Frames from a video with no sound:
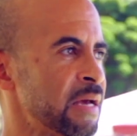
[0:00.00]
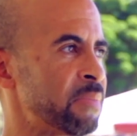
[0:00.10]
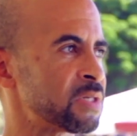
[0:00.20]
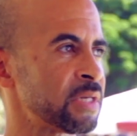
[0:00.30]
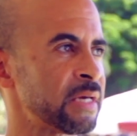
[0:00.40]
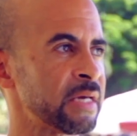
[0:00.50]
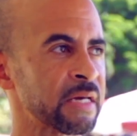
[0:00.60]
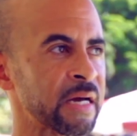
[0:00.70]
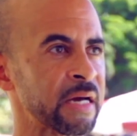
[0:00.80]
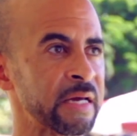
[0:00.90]
But today,
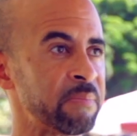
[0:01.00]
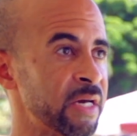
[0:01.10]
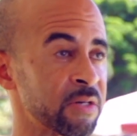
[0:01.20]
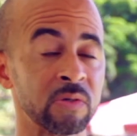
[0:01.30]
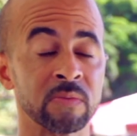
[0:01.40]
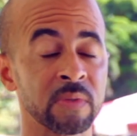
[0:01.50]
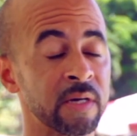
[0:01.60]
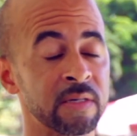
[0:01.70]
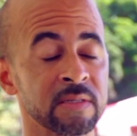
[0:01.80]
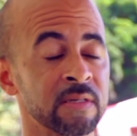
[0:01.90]
I am here to,
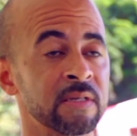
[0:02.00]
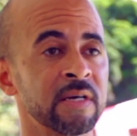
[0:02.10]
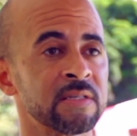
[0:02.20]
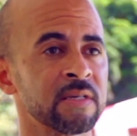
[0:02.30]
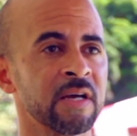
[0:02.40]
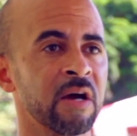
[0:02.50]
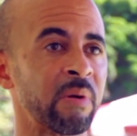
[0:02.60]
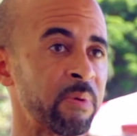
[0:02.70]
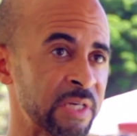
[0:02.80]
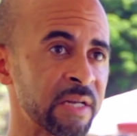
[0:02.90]
as a
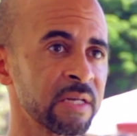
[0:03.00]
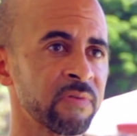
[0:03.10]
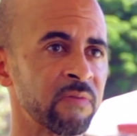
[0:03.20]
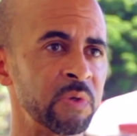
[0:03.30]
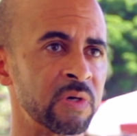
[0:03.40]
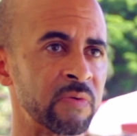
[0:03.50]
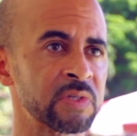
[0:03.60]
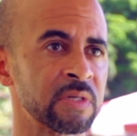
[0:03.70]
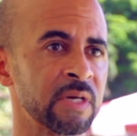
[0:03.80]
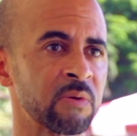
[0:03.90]
representative of the
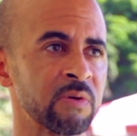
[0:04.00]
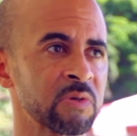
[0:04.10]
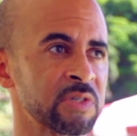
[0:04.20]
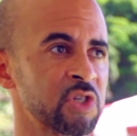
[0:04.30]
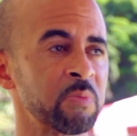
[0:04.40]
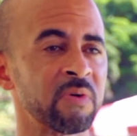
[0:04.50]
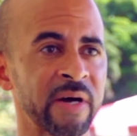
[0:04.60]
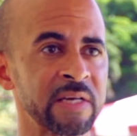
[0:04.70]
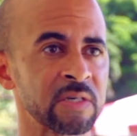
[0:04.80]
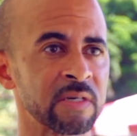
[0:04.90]
university and also as a
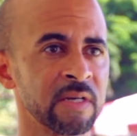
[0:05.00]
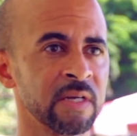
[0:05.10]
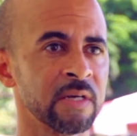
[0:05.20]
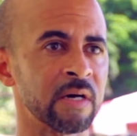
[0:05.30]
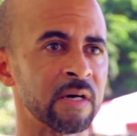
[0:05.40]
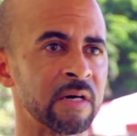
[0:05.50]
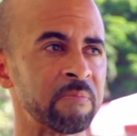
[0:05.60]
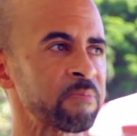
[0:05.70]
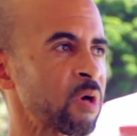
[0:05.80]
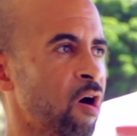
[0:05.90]
supervisor
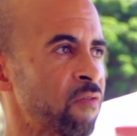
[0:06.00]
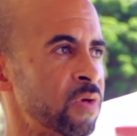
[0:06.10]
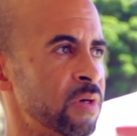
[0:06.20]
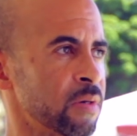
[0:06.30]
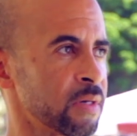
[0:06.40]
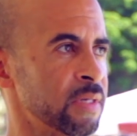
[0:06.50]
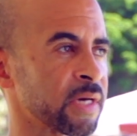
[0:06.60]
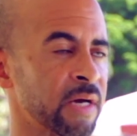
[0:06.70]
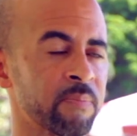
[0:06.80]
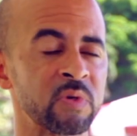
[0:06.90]
of the
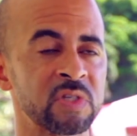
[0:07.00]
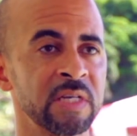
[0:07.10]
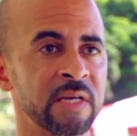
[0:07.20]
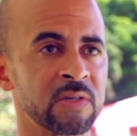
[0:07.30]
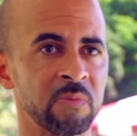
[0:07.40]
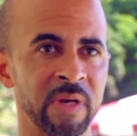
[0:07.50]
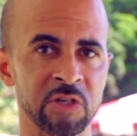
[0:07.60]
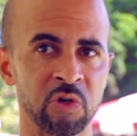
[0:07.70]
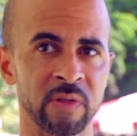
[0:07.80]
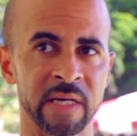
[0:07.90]
entire proceedings, to make
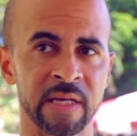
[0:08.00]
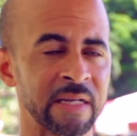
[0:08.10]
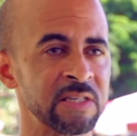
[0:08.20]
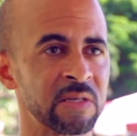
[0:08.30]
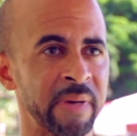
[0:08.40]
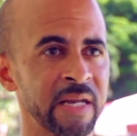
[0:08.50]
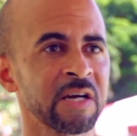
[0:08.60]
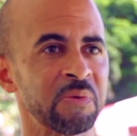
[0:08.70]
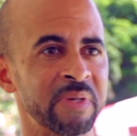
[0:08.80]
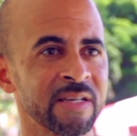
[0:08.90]
sure that at least the
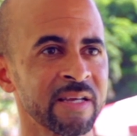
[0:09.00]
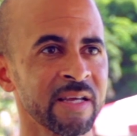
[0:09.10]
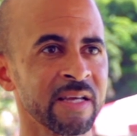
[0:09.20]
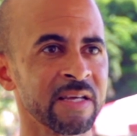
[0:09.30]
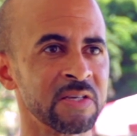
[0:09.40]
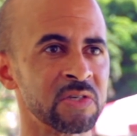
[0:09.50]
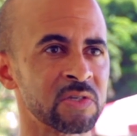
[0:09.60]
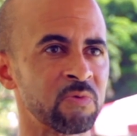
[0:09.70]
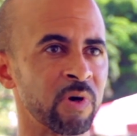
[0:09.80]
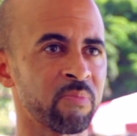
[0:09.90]
medical bit is run